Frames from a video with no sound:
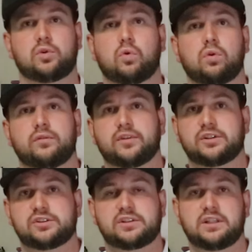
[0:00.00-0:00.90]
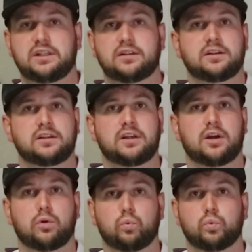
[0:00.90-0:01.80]
or if I just need
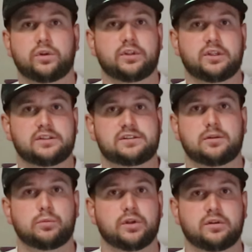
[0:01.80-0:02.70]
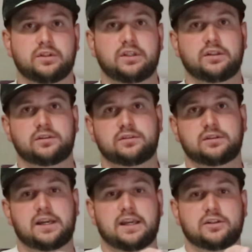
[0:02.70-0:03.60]
a really good stability
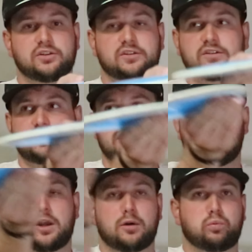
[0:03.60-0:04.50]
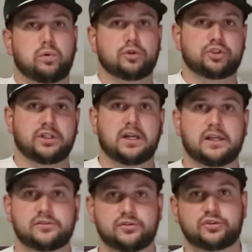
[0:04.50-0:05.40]
and just a pushing
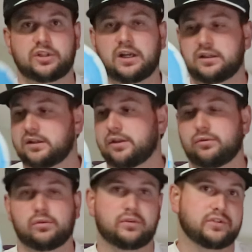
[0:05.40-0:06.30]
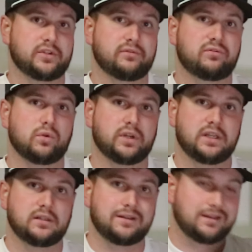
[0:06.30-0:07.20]
hyzer shot, I throw this on
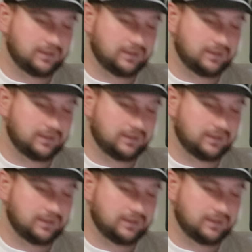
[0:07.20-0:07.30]
forehand a